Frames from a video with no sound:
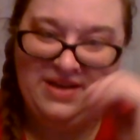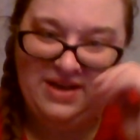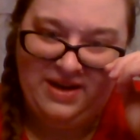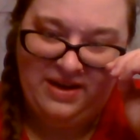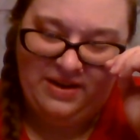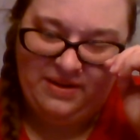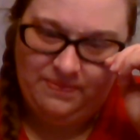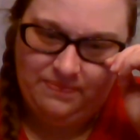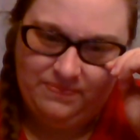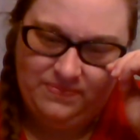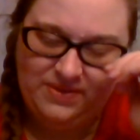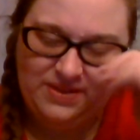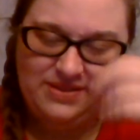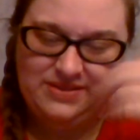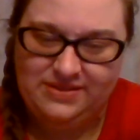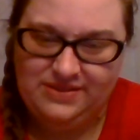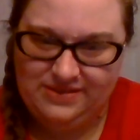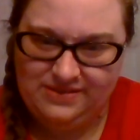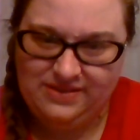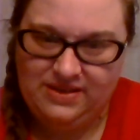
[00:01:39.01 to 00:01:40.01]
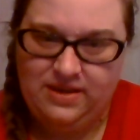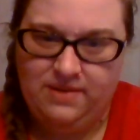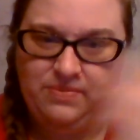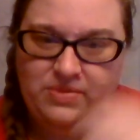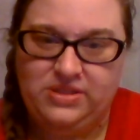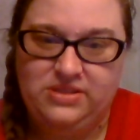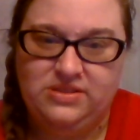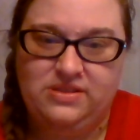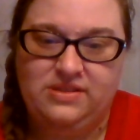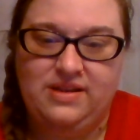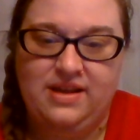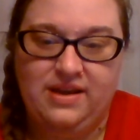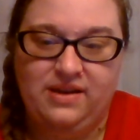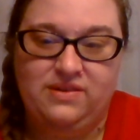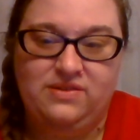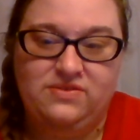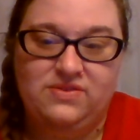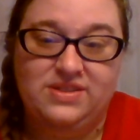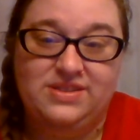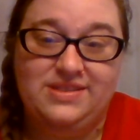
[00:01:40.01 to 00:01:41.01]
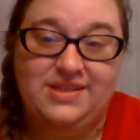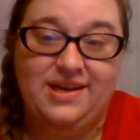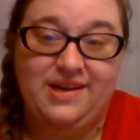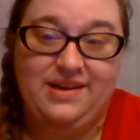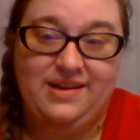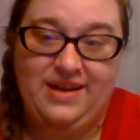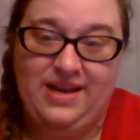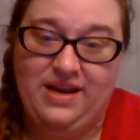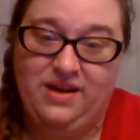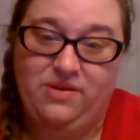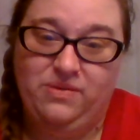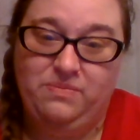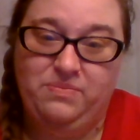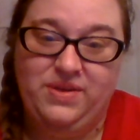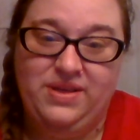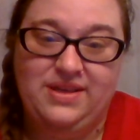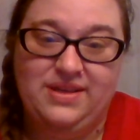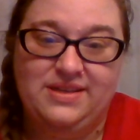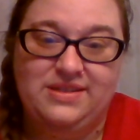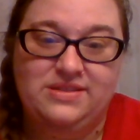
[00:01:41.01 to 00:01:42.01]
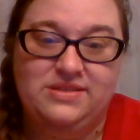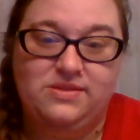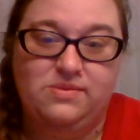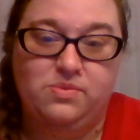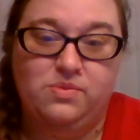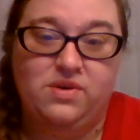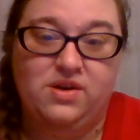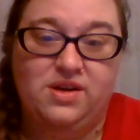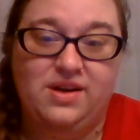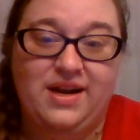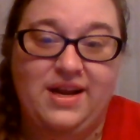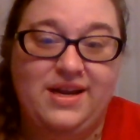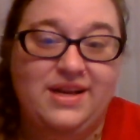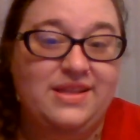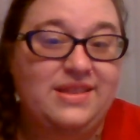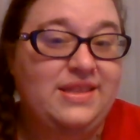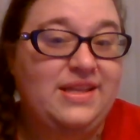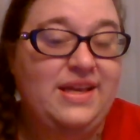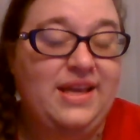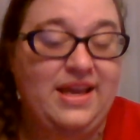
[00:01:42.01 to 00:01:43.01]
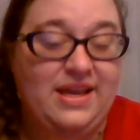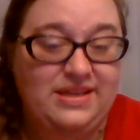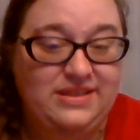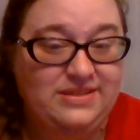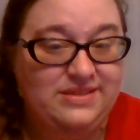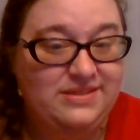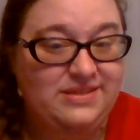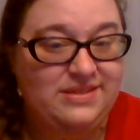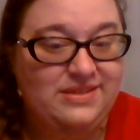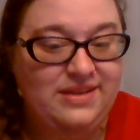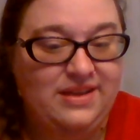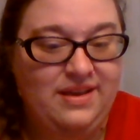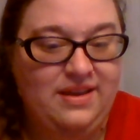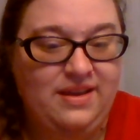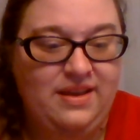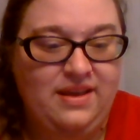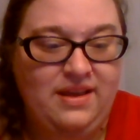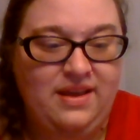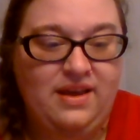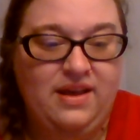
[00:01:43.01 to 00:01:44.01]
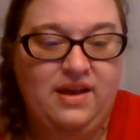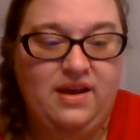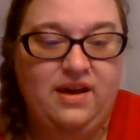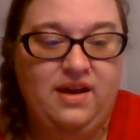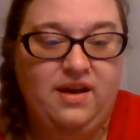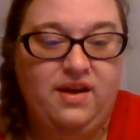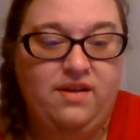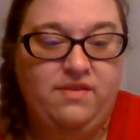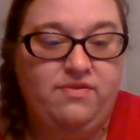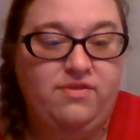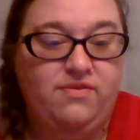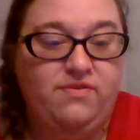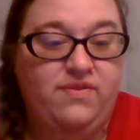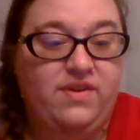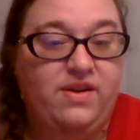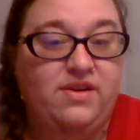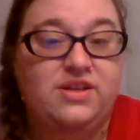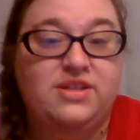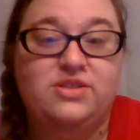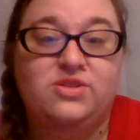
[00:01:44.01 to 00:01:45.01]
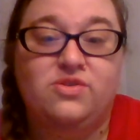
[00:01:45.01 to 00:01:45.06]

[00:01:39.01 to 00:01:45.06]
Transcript: Um, it's coming out of the deck now because we're at the end of a very